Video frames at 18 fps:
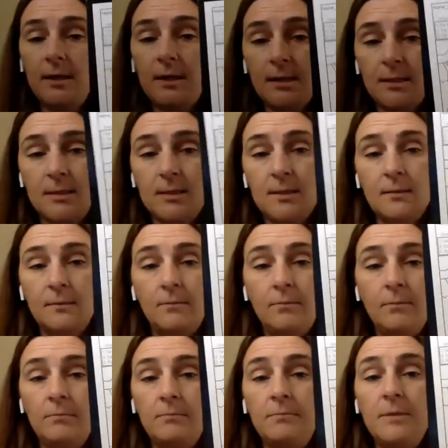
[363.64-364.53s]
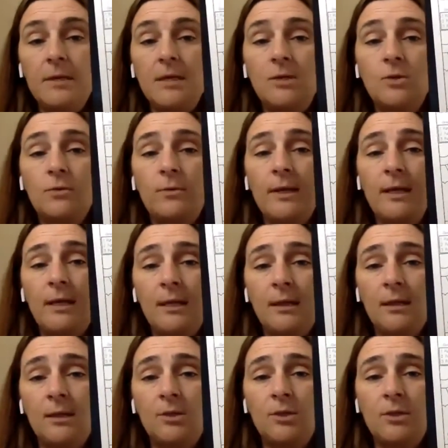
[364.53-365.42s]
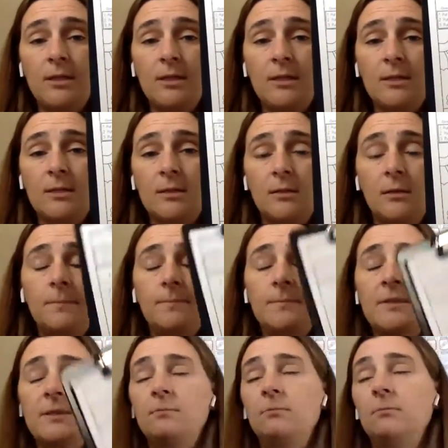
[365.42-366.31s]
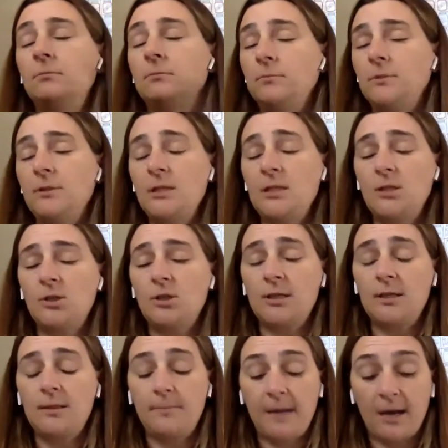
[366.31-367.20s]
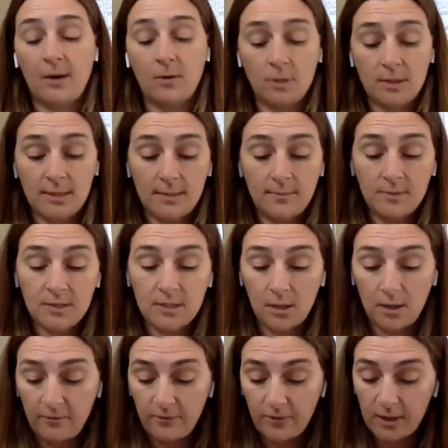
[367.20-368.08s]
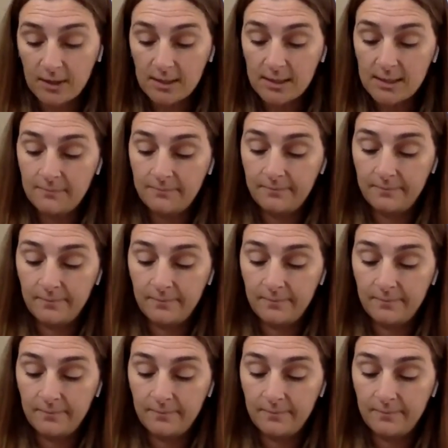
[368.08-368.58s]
it is, between the trees. Oops, teacher did it backwards. I'm sorry, friends.